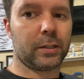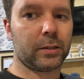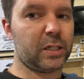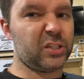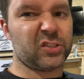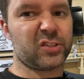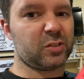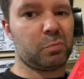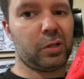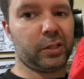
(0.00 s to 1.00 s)
It just
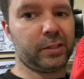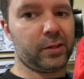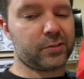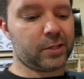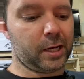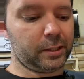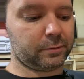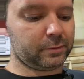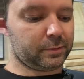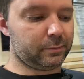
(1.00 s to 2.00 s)
doesn't plug into the side
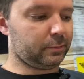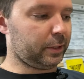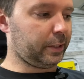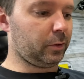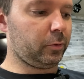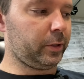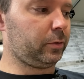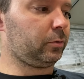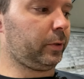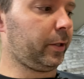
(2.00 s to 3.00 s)
like it
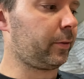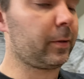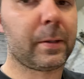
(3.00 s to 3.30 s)
would with